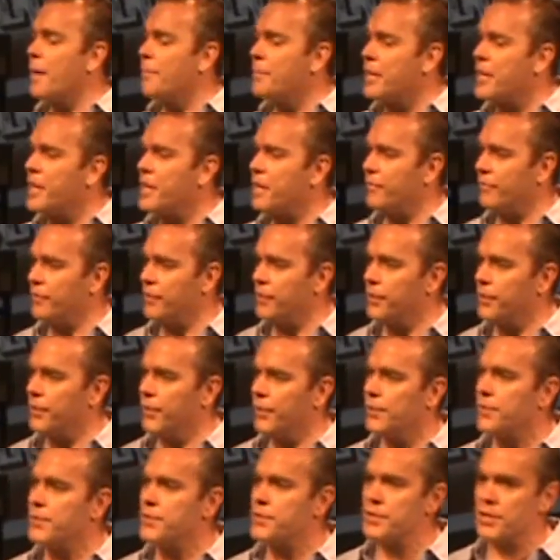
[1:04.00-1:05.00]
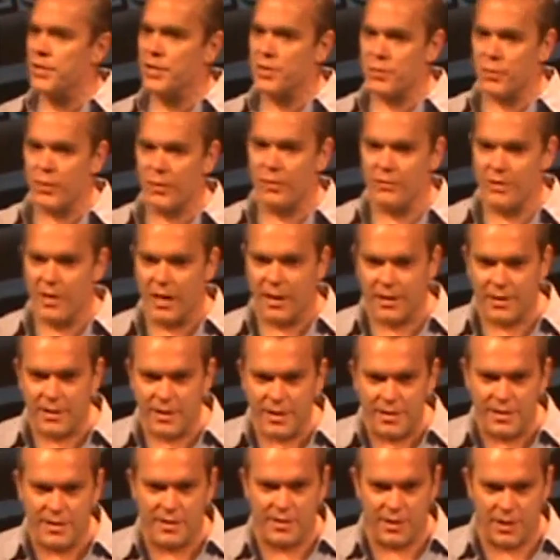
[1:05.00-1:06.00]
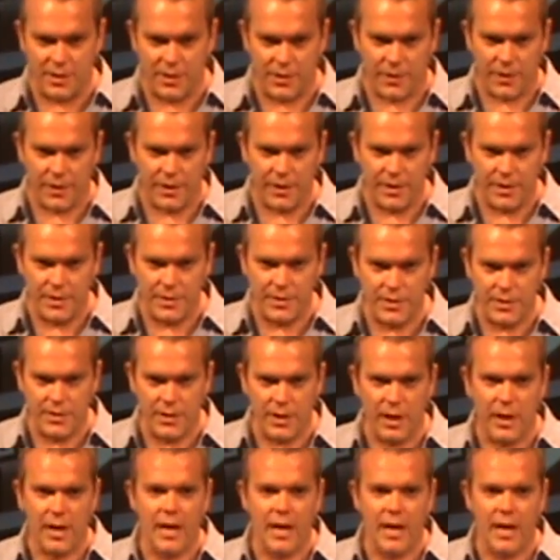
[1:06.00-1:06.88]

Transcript: how many of you, since we've done this series,